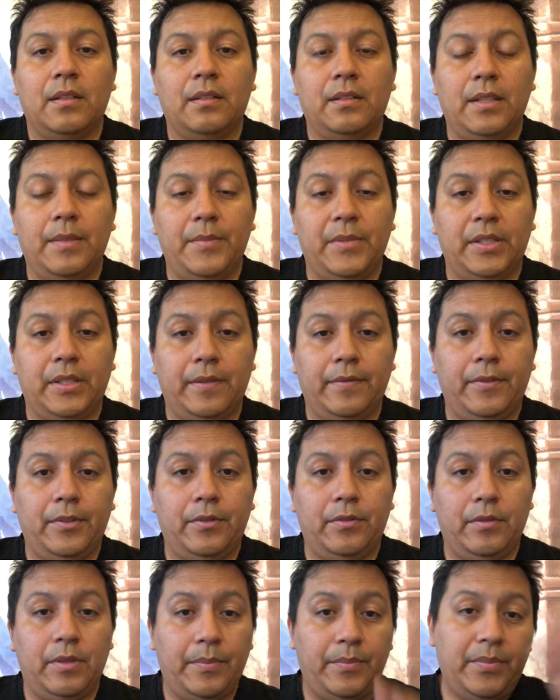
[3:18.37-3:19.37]
Let me give
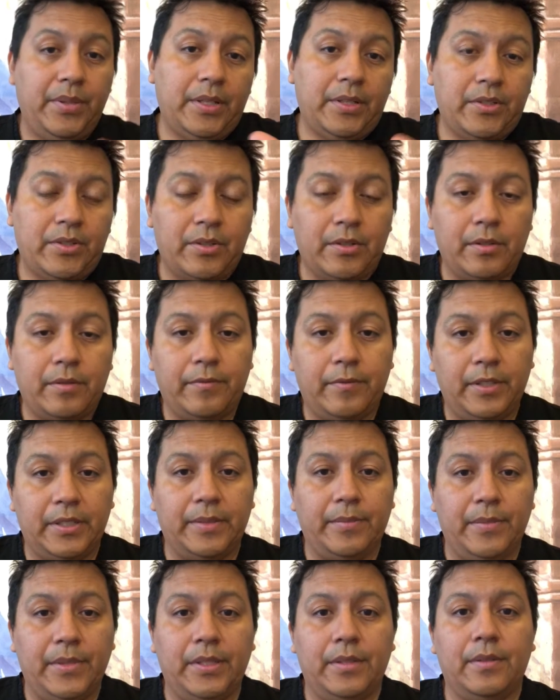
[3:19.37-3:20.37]
you a picture of what
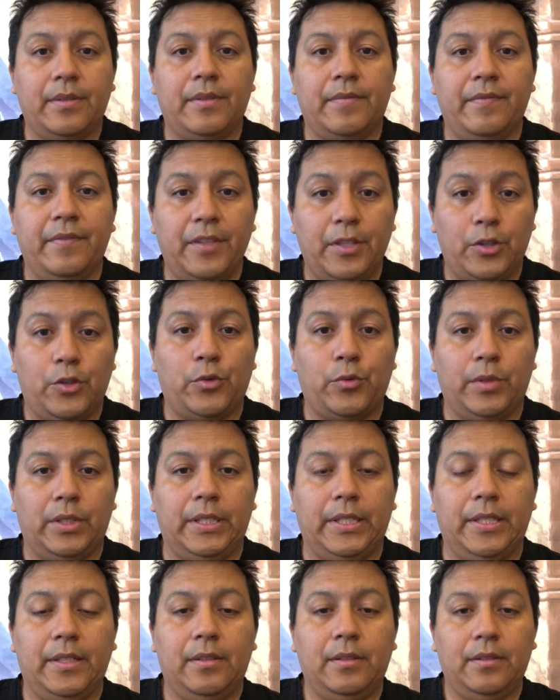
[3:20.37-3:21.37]
it means
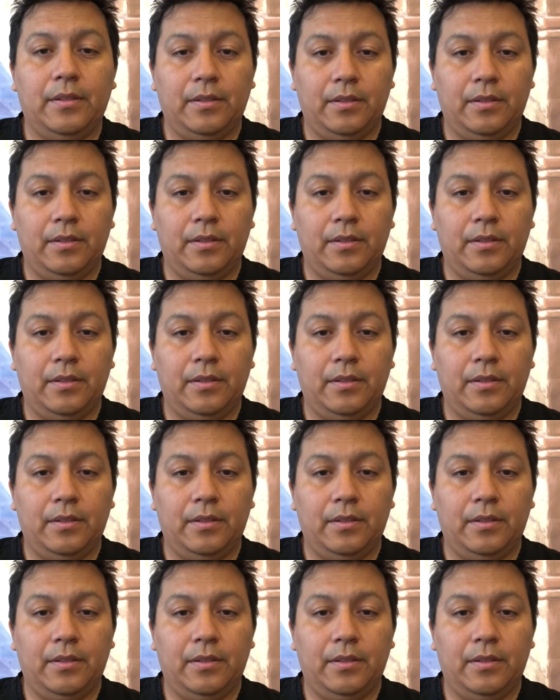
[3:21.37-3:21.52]
visually.